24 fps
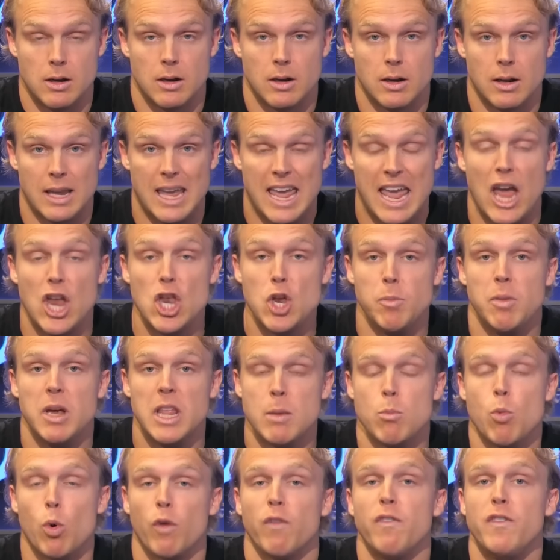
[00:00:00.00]
Can you be the
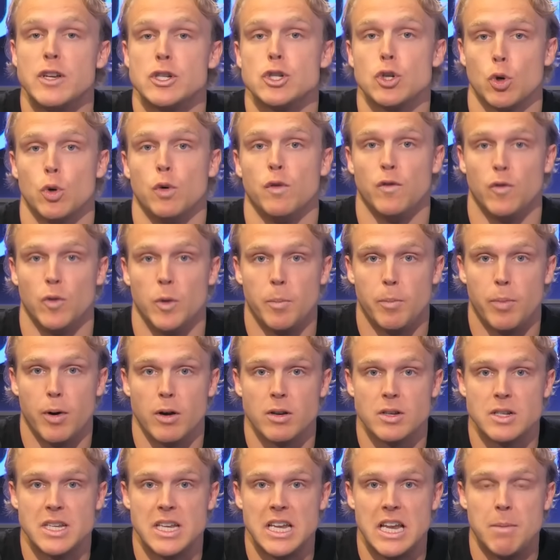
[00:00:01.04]
more physical football
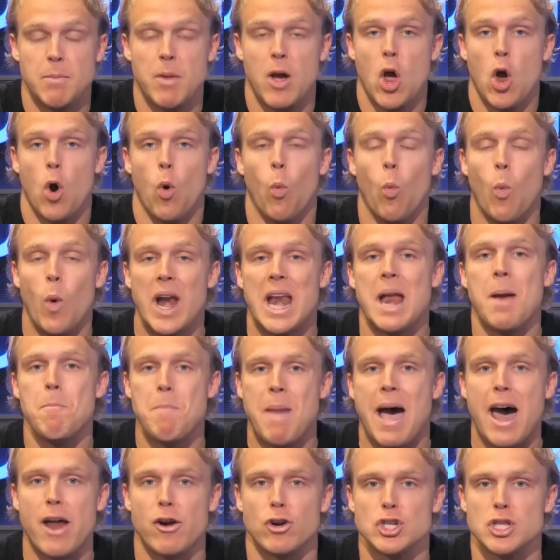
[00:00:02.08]
team when it
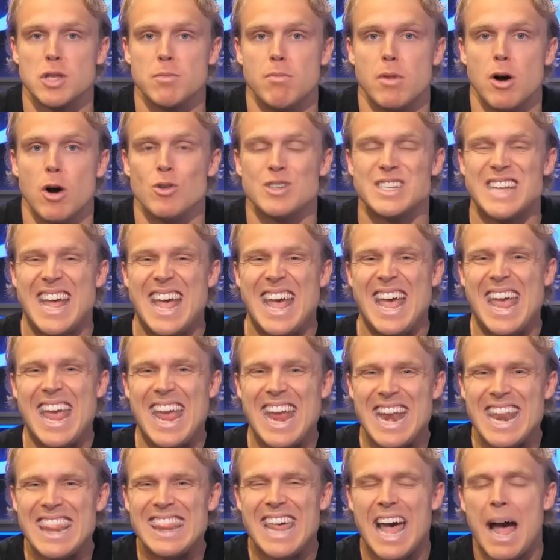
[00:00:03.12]
matters the most
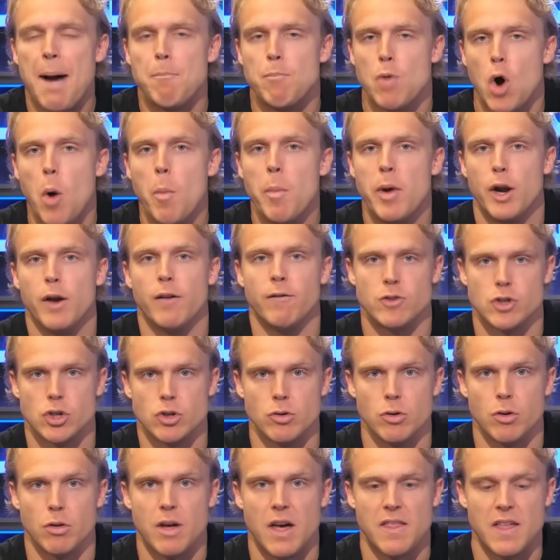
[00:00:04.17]
in that moment of
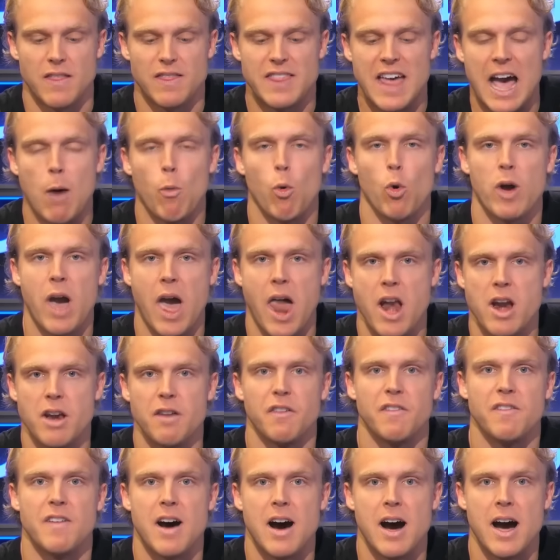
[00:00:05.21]
truth? I think that will kind of
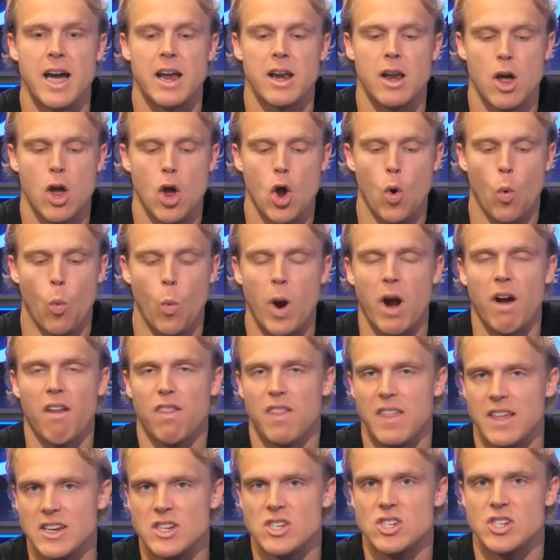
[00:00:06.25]
define where
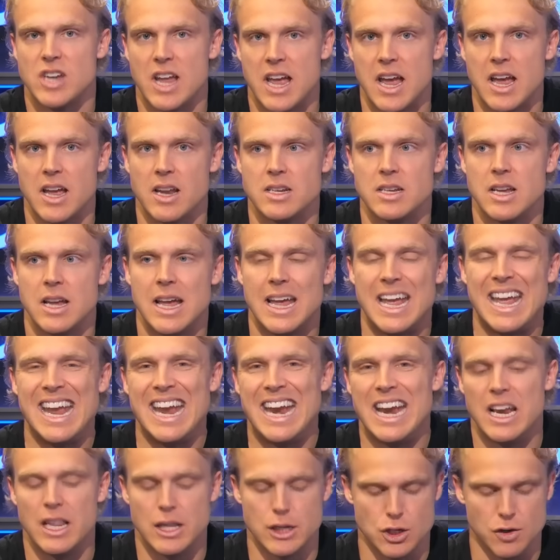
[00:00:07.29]
things stand
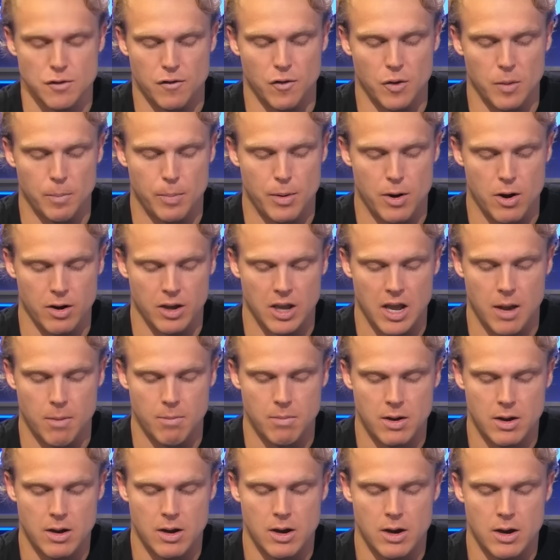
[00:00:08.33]
in this football game.
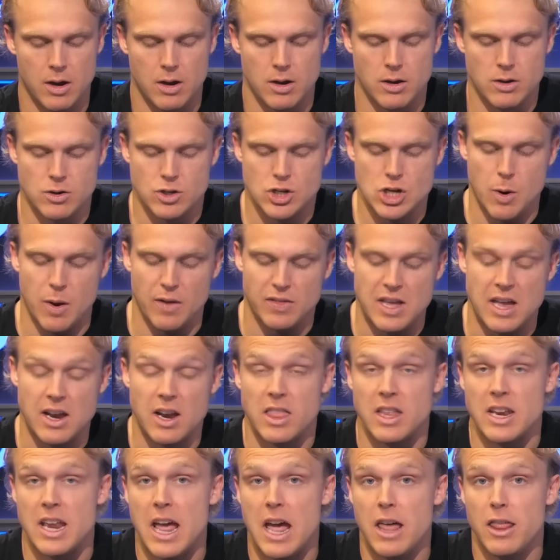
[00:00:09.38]
So at the end of
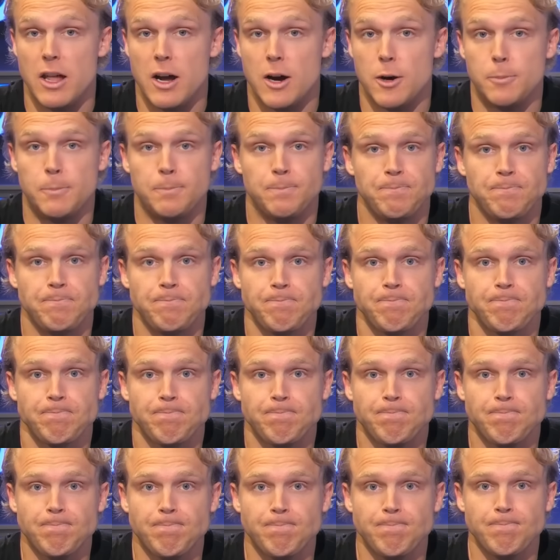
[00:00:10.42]
the day, though,
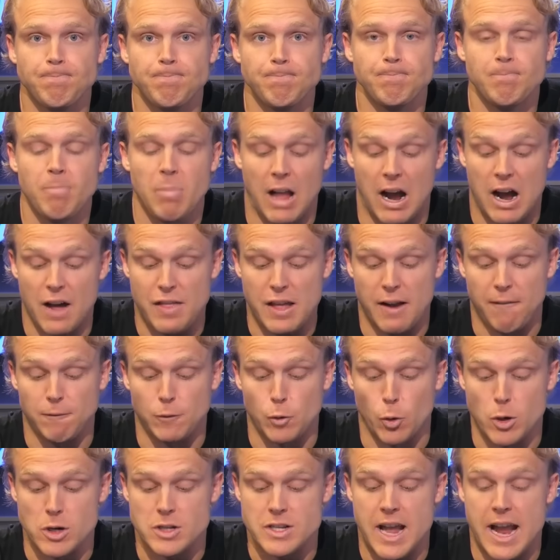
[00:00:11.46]
I think
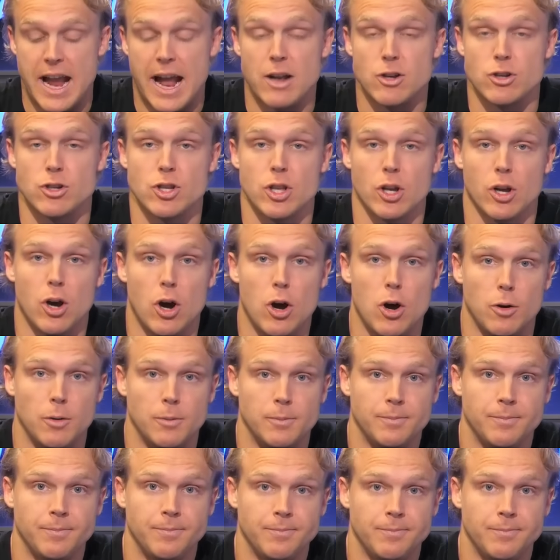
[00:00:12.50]
Florida State answers the call.